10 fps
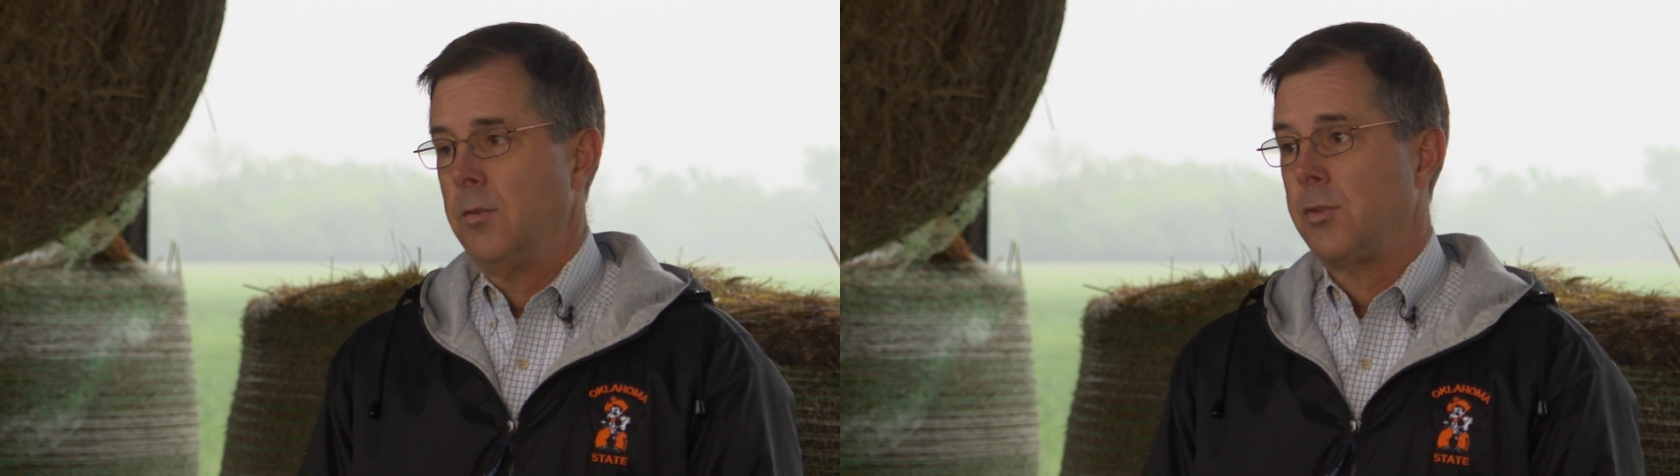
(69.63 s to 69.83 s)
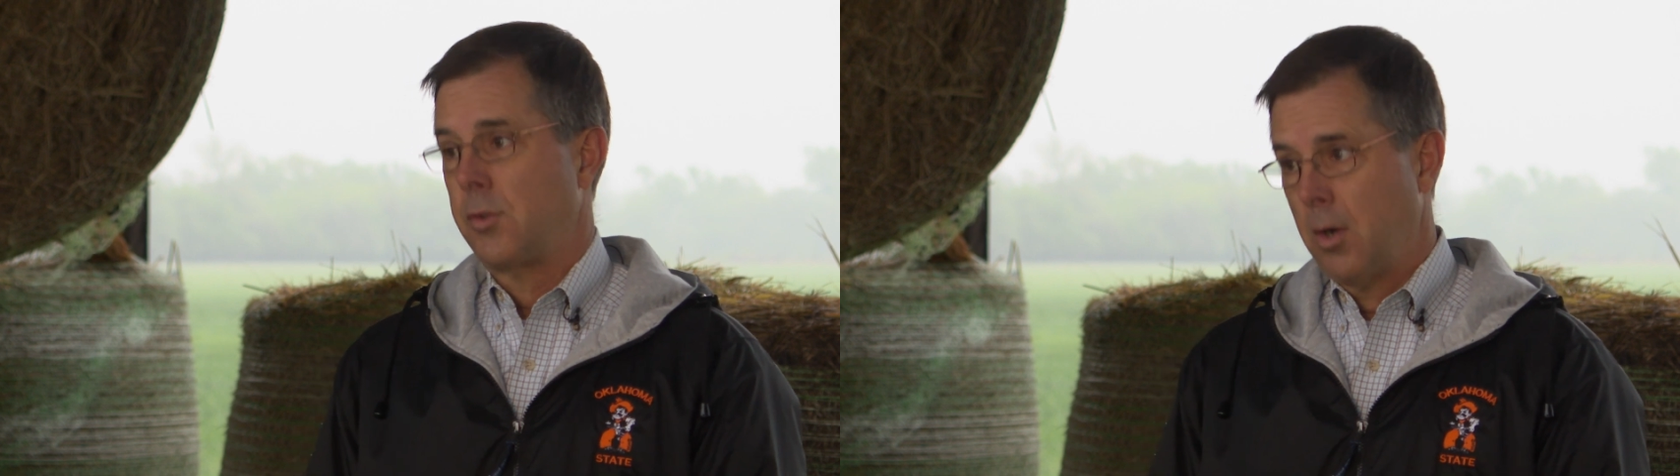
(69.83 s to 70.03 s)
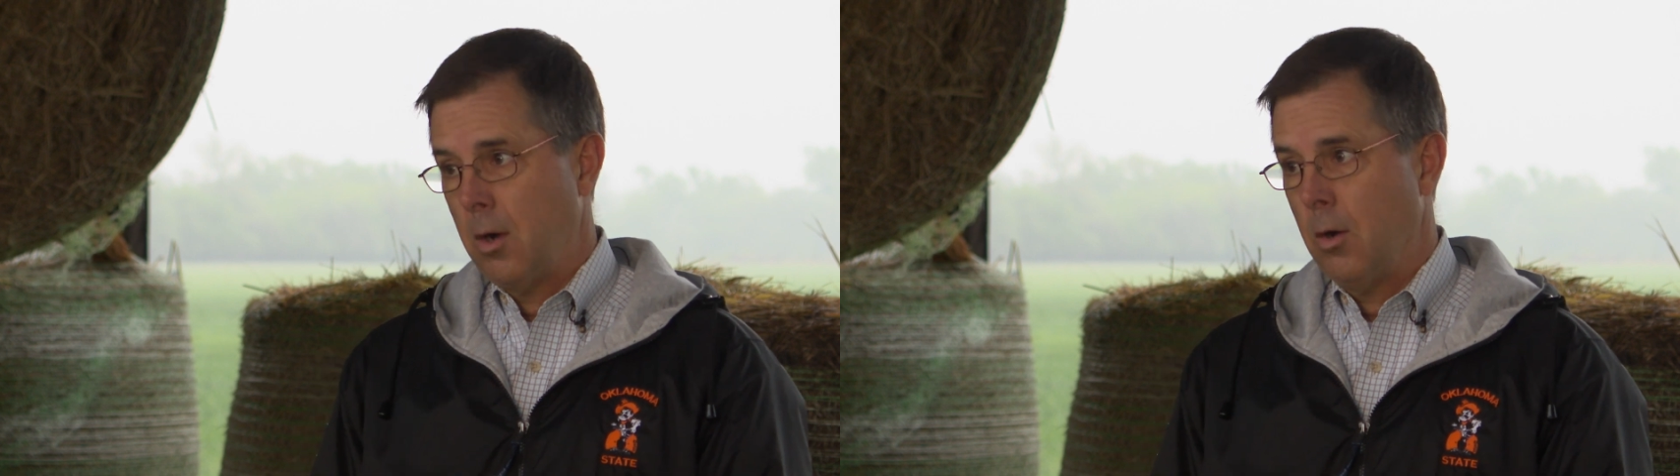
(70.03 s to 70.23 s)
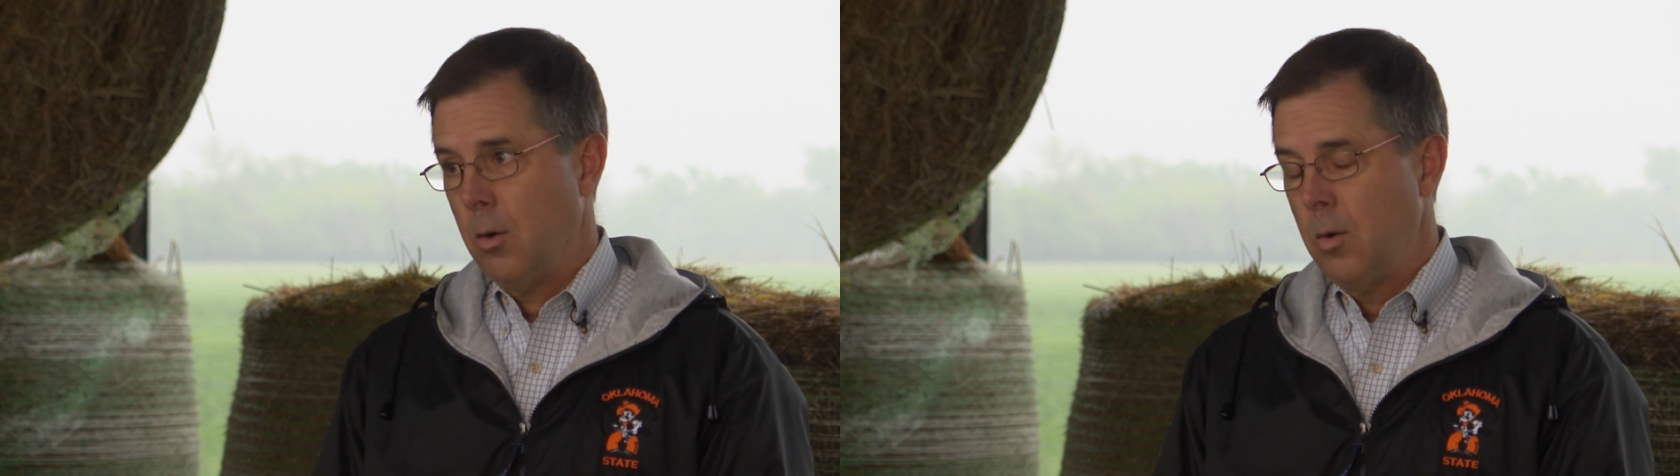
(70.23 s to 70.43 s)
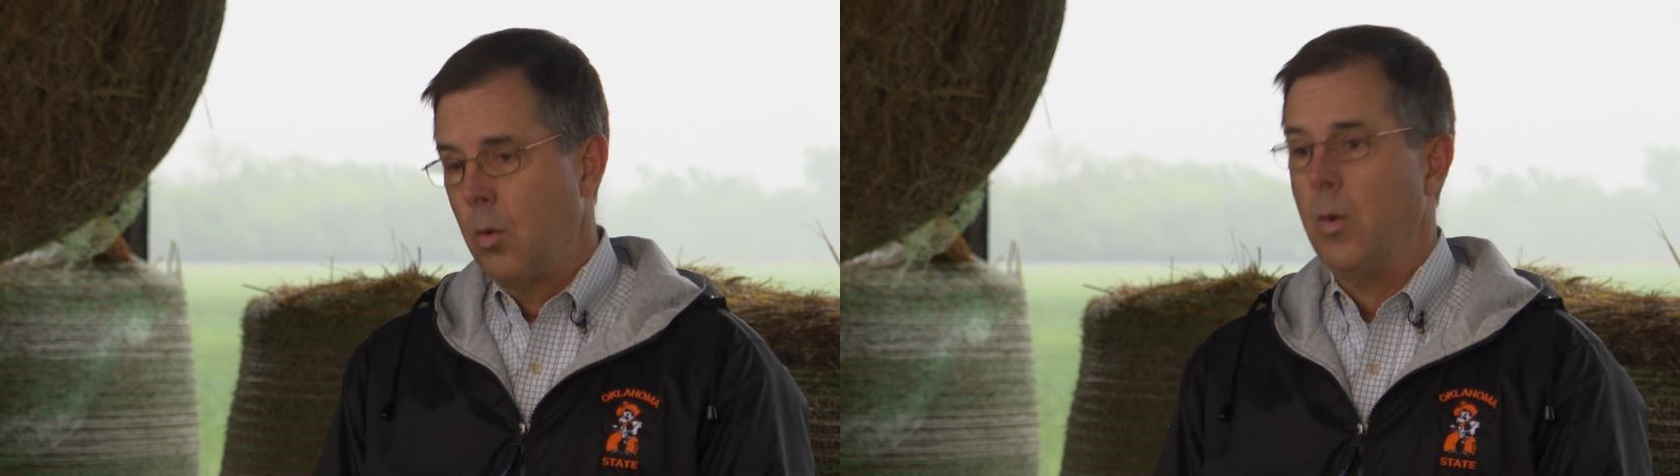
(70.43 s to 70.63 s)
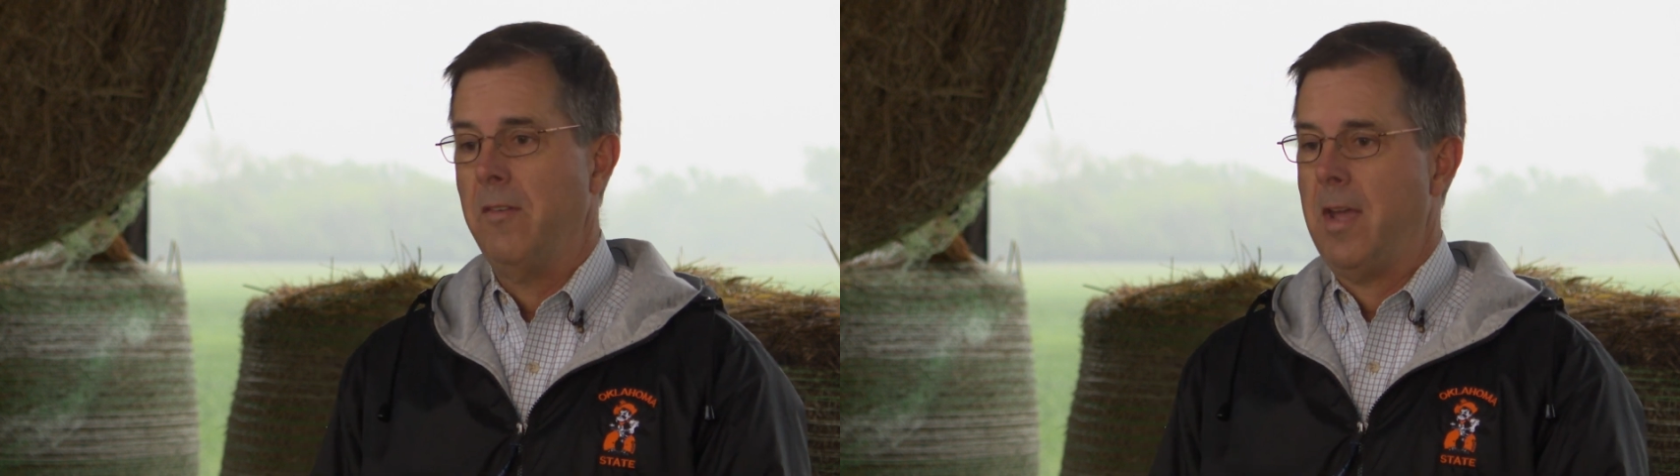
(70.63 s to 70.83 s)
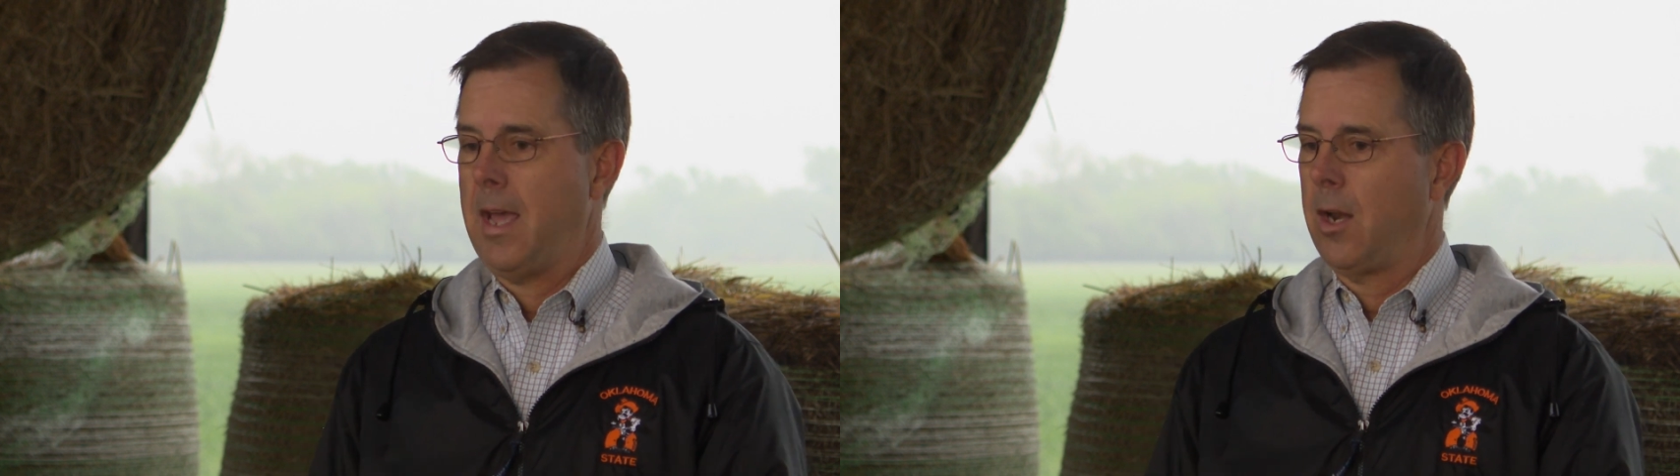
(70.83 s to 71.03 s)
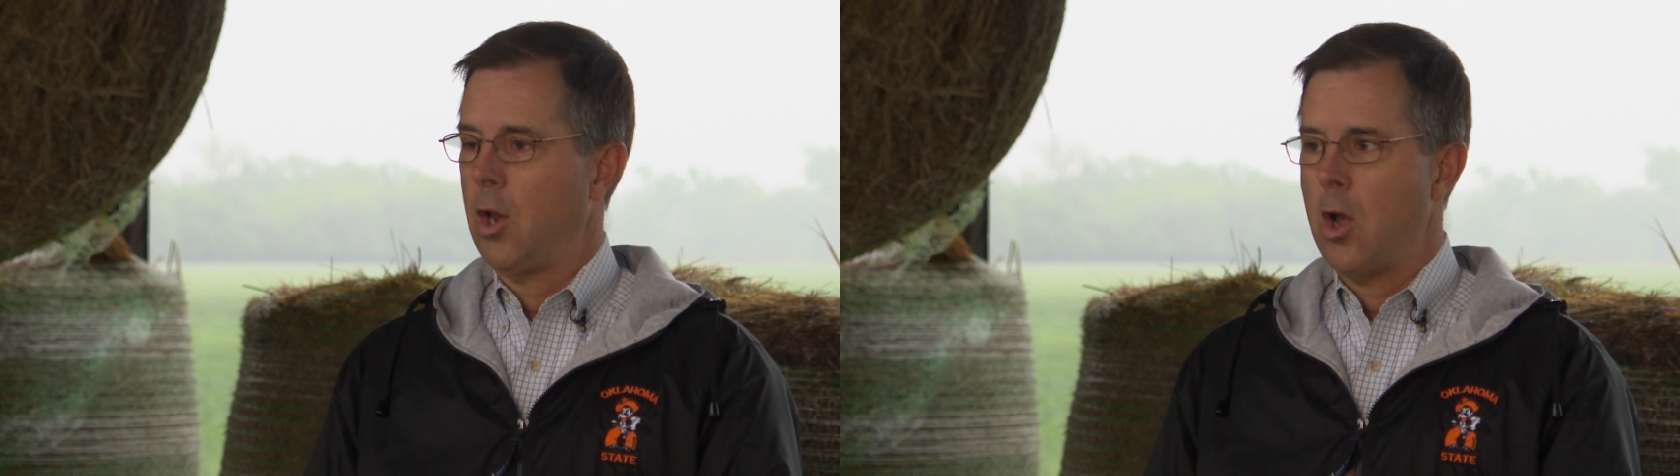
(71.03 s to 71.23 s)
So we've
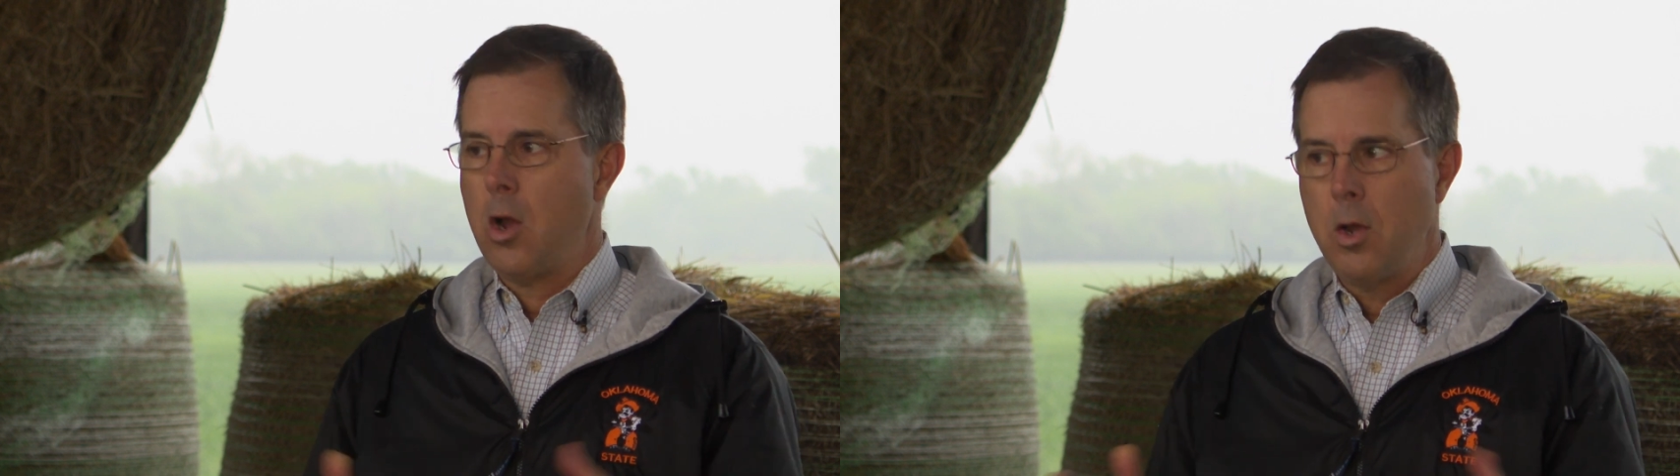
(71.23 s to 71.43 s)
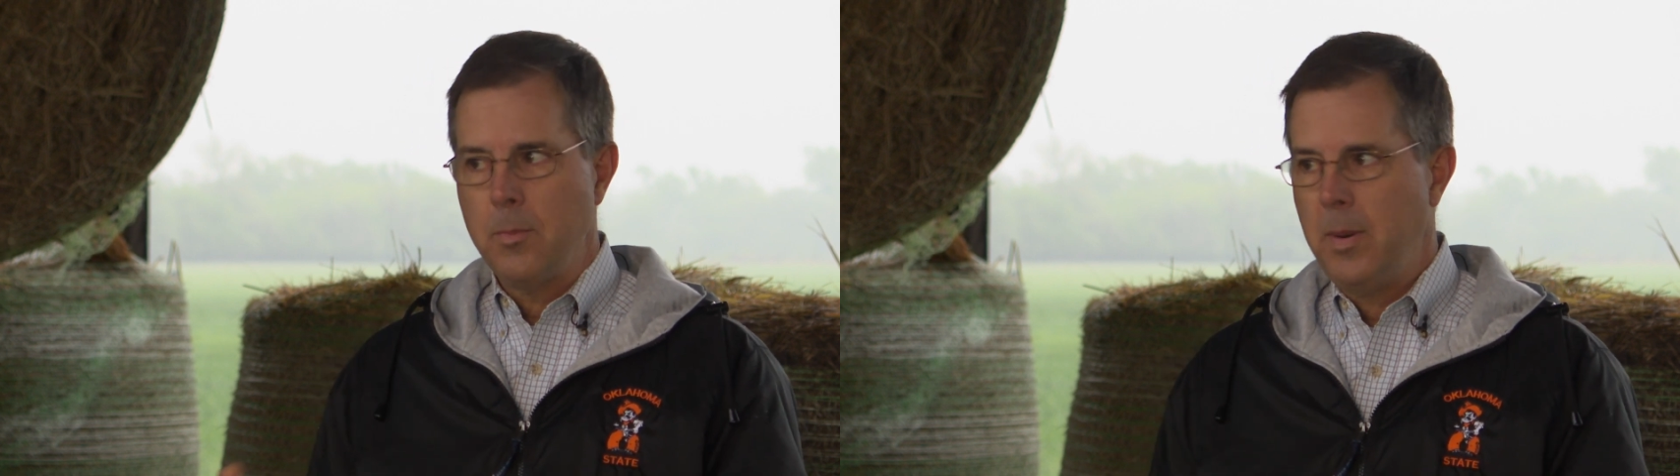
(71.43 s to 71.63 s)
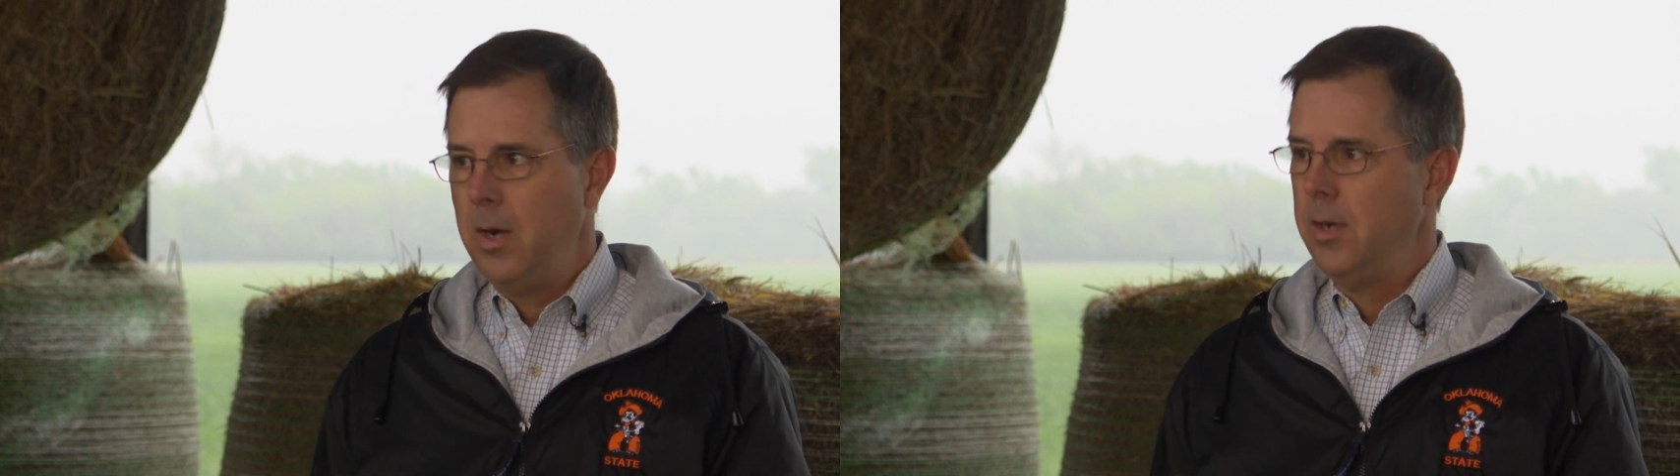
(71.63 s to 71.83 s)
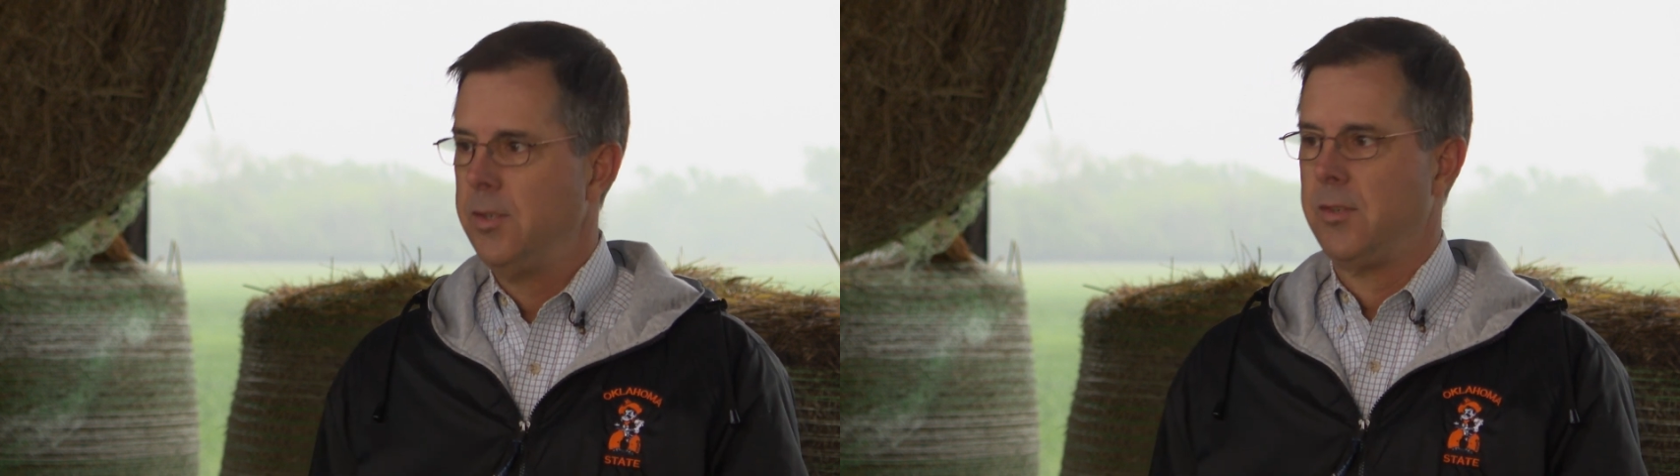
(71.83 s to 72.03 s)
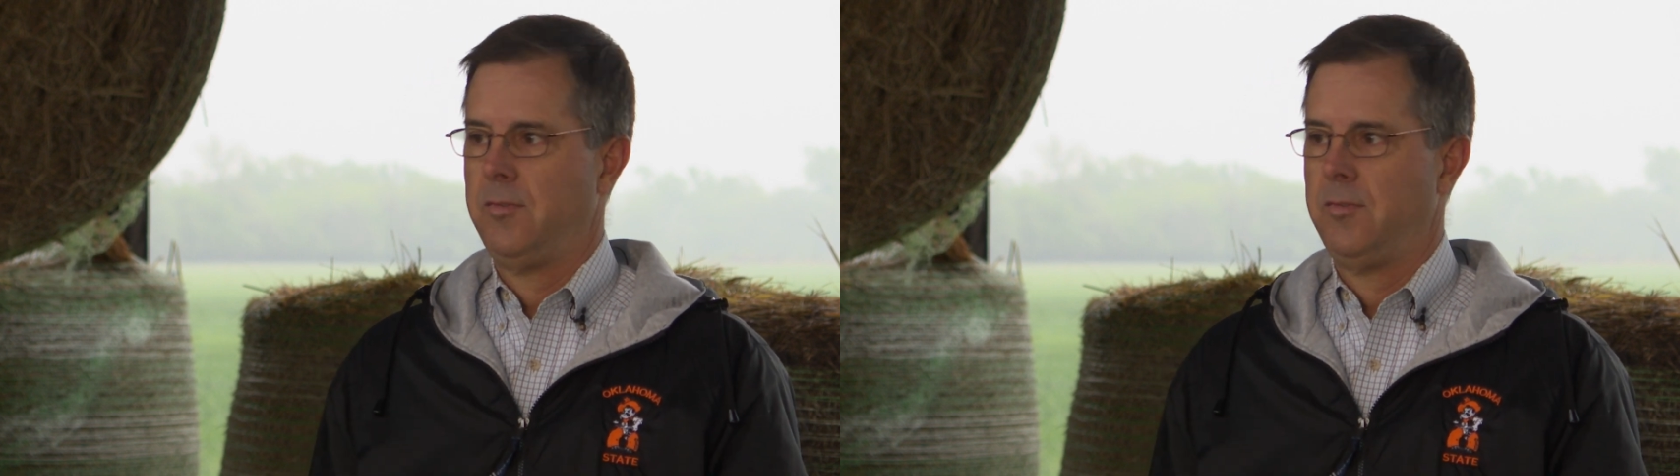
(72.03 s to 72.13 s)
had long periods